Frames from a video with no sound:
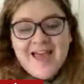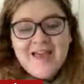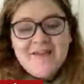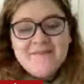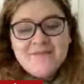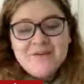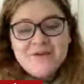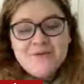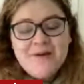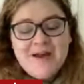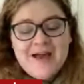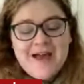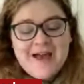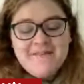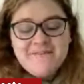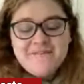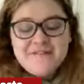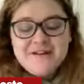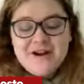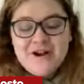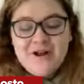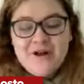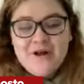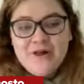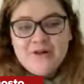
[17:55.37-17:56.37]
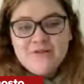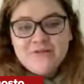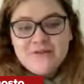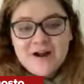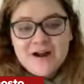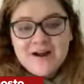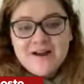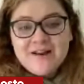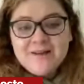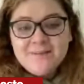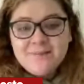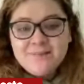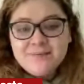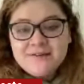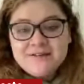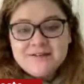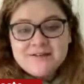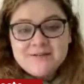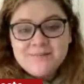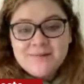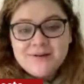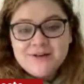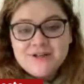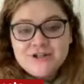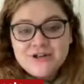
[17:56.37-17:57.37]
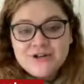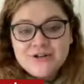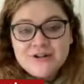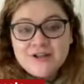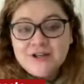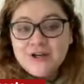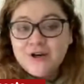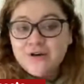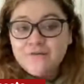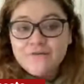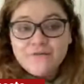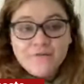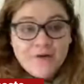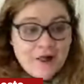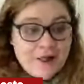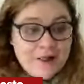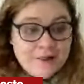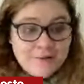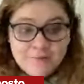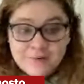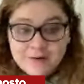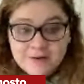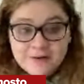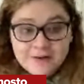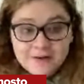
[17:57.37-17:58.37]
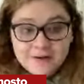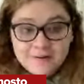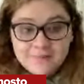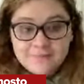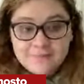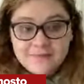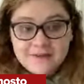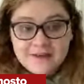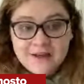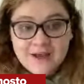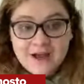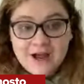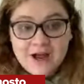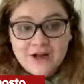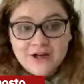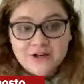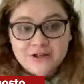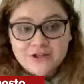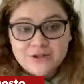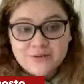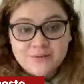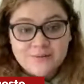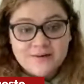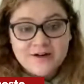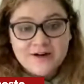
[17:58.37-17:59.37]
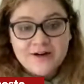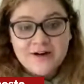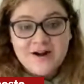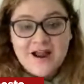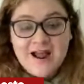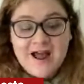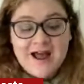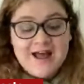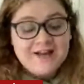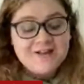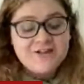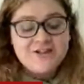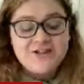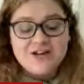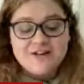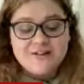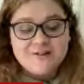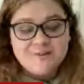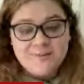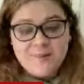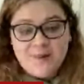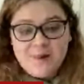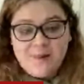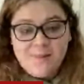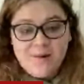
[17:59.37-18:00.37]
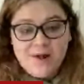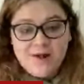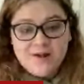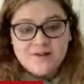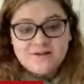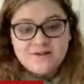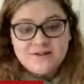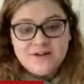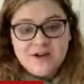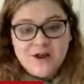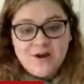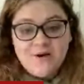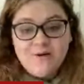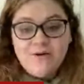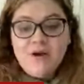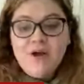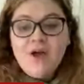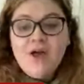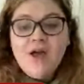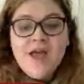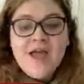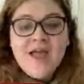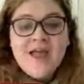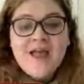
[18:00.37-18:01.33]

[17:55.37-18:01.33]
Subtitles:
If you haven't already, please make sure that you're following me on Twitter at Jess Belmosto